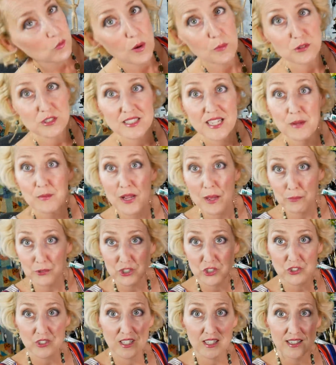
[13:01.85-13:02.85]
Rubber Stamp
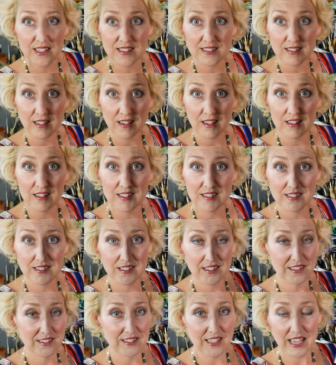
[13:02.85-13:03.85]
Tapestry, the
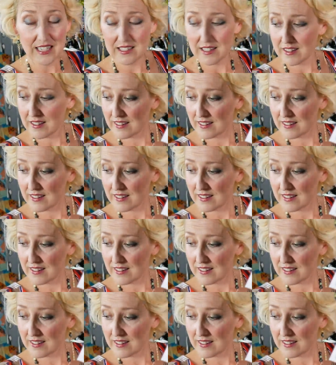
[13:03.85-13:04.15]
succulents set. I